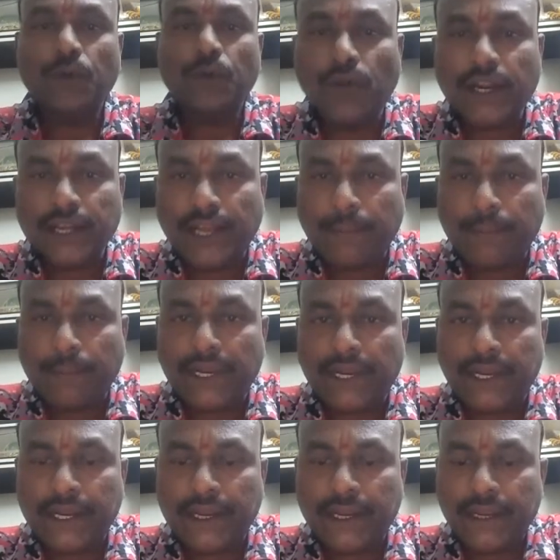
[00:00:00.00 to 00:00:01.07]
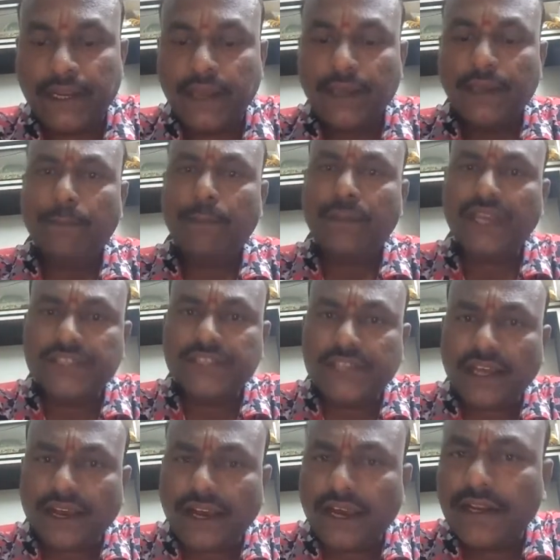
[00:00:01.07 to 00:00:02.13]
what happened?
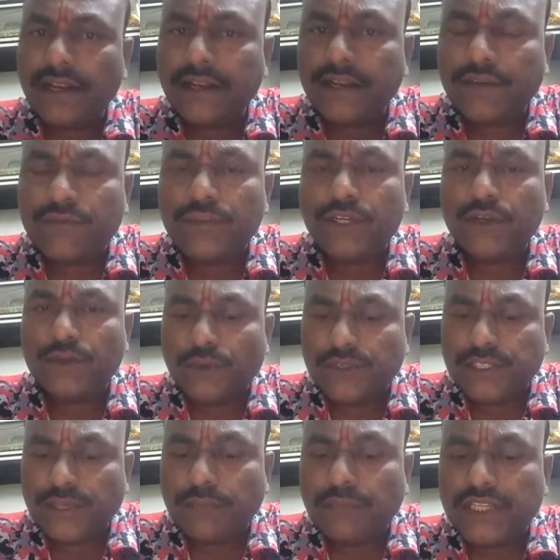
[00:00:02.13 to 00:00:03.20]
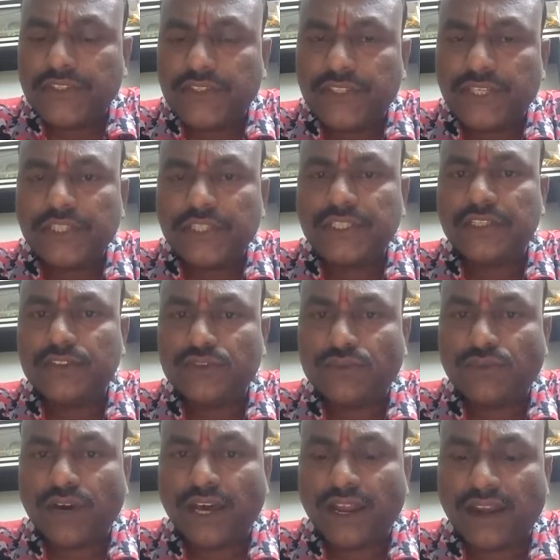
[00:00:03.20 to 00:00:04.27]
Majority of the tourism destinations
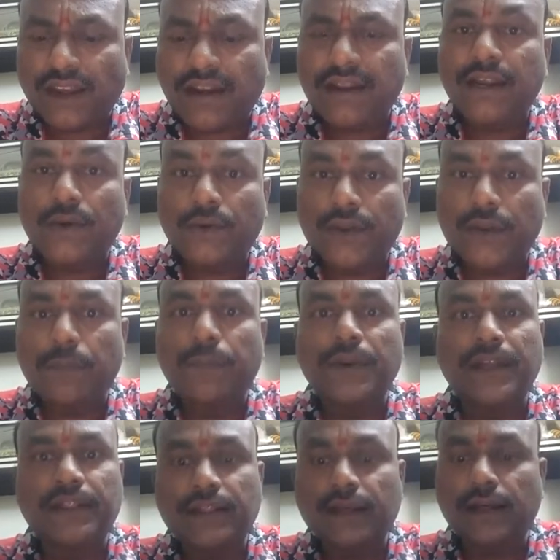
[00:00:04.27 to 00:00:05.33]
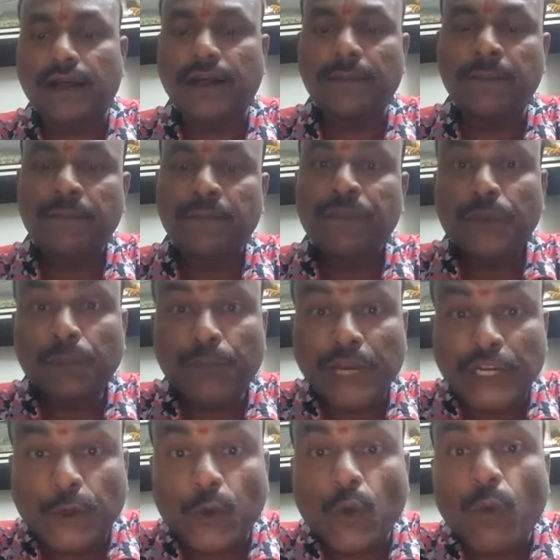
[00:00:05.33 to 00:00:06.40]
were developed in the
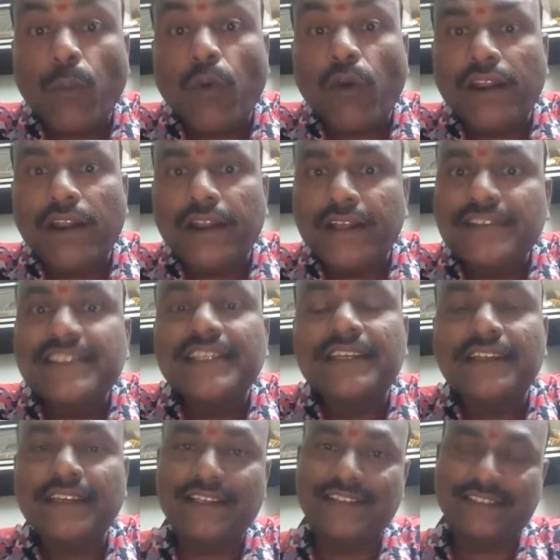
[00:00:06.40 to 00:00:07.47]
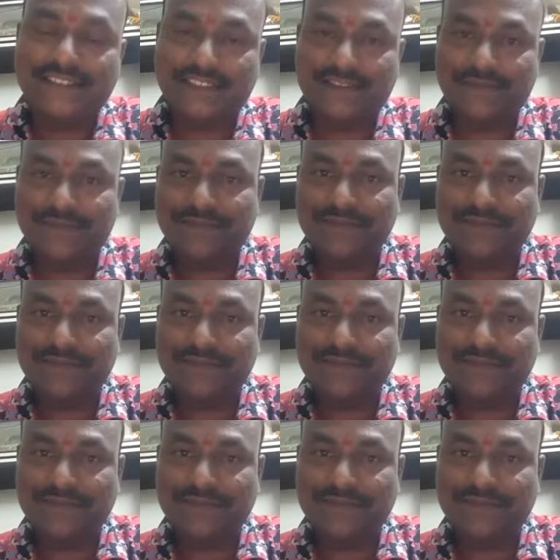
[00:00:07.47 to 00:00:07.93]
metropolitan cities.